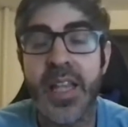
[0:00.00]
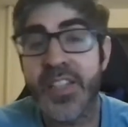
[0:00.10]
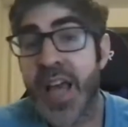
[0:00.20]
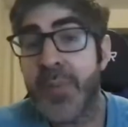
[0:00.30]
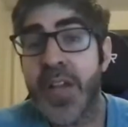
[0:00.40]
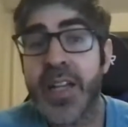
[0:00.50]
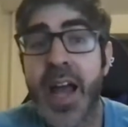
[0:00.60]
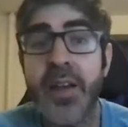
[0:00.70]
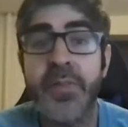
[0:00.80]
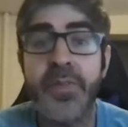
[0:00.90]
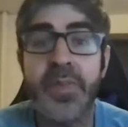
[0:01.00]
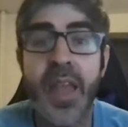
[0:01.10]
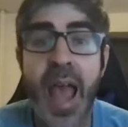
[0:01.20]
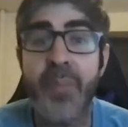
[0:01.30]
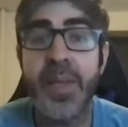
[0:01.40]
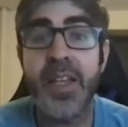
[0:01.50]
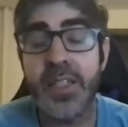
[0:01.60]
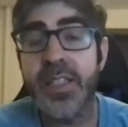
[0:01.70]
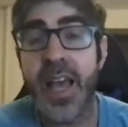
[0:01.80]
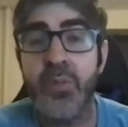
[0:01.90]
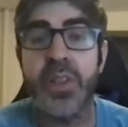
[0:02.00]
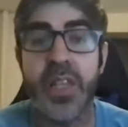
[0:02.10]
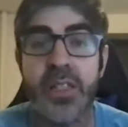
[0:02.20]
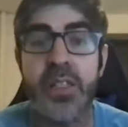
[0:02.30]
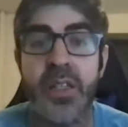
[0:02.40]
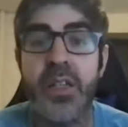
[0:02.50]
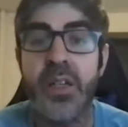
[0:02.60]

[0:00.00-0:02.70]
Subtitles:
Is TopShot kind of happy and content with this?